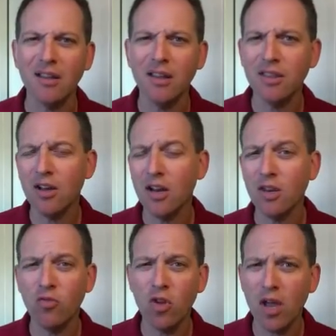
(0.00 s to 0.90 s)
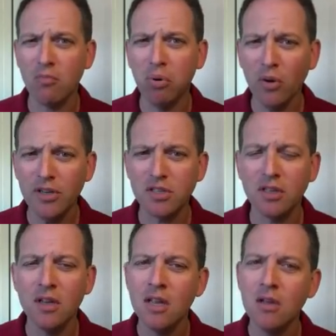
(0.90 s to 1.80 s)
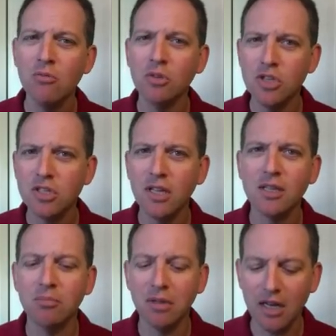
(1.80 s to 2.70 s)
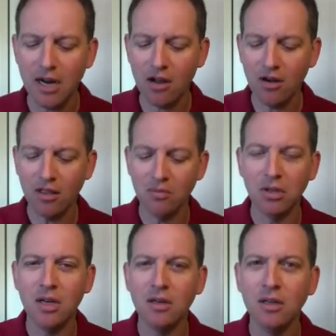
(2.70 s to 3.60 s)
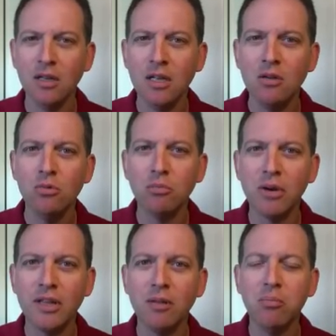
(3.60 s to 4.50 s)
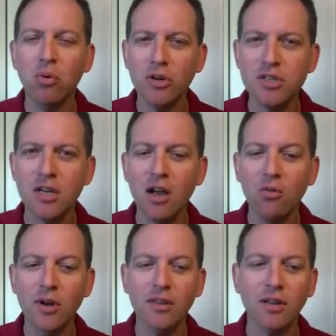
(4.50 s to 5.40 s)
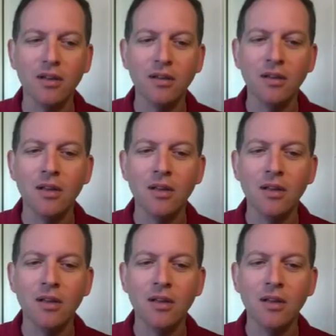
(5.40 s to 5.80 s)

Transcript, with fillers: They thought if you had a poison, we'll just let the blood out and the blood will bring the poison out with it.